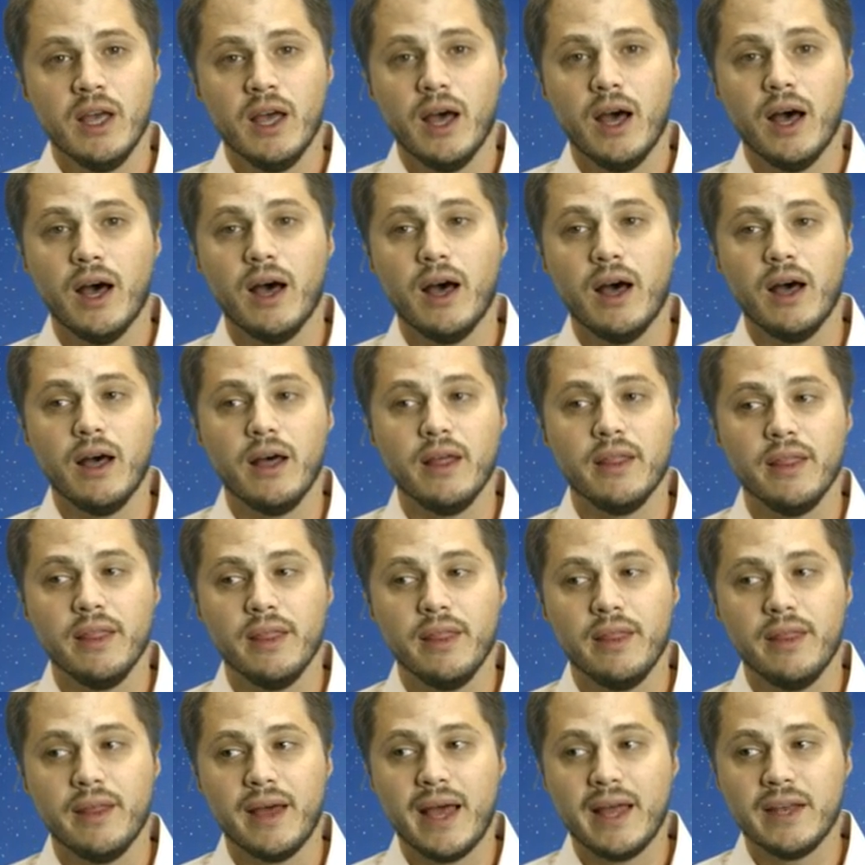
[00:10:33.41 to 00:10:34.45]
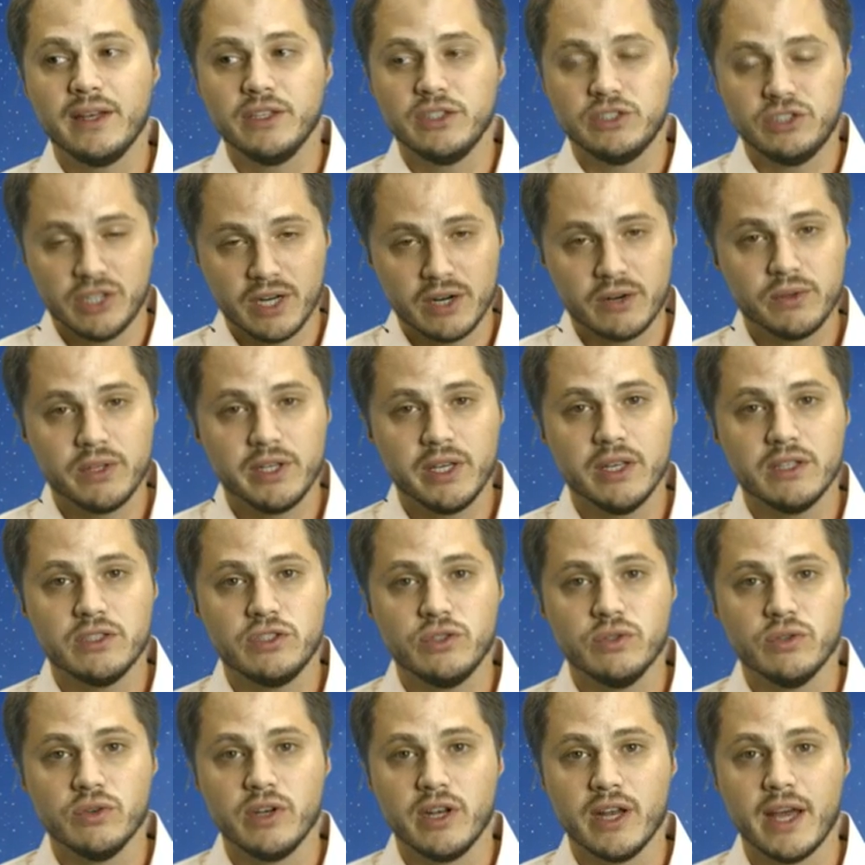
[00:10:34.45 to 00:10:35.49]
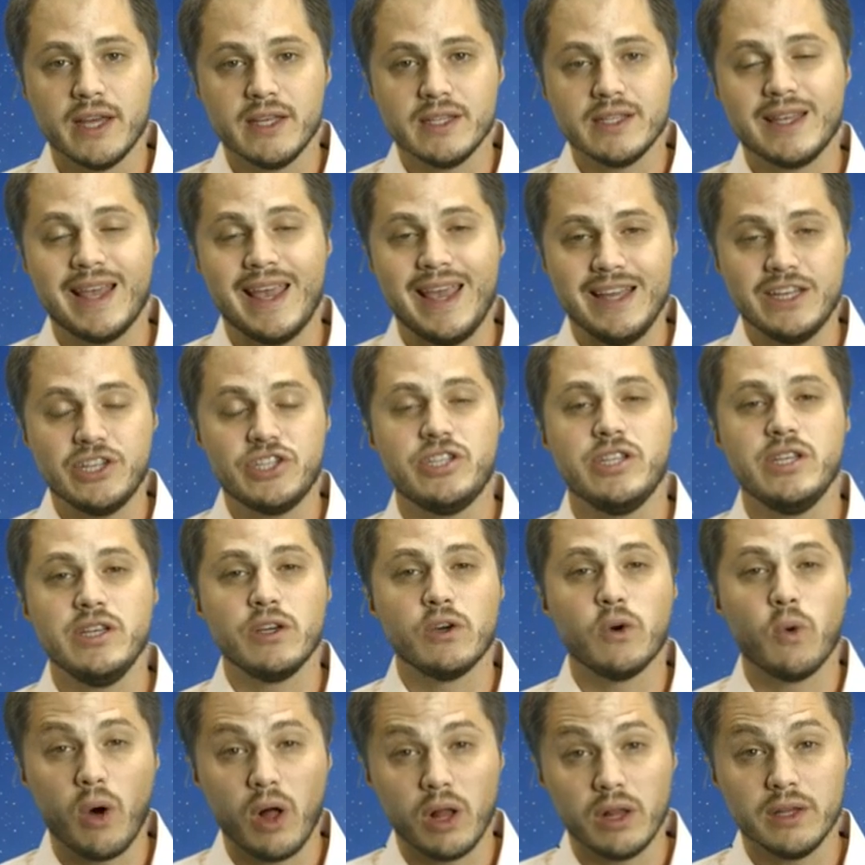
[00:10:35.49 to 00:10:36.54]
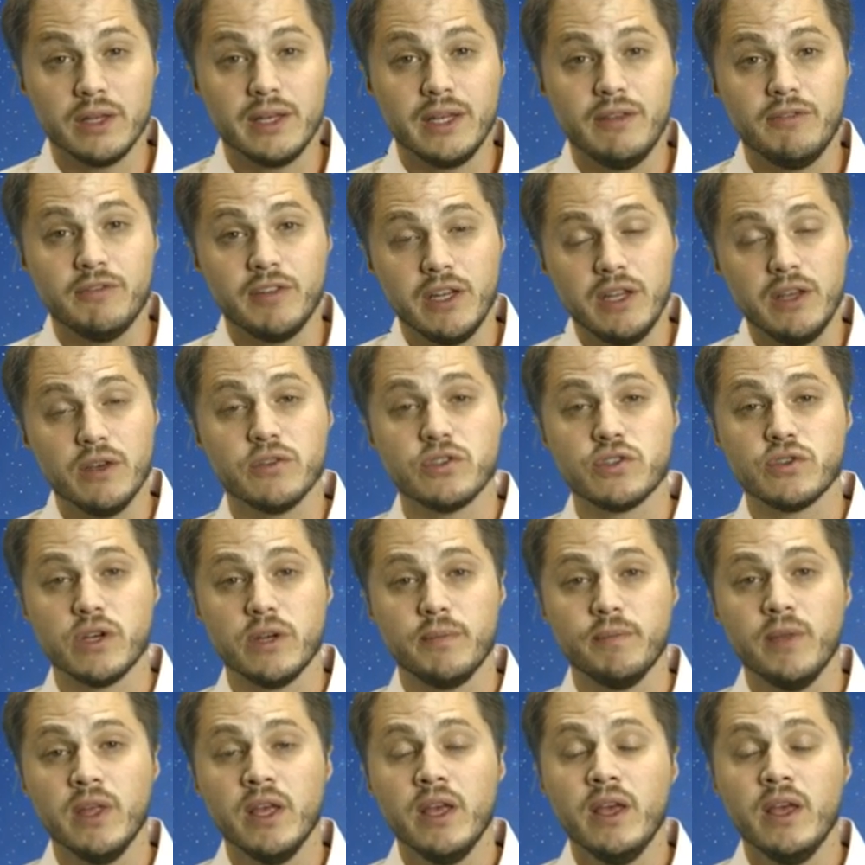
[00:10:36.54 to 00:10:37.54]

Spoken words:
That generally gets you a nice HD quality video stream.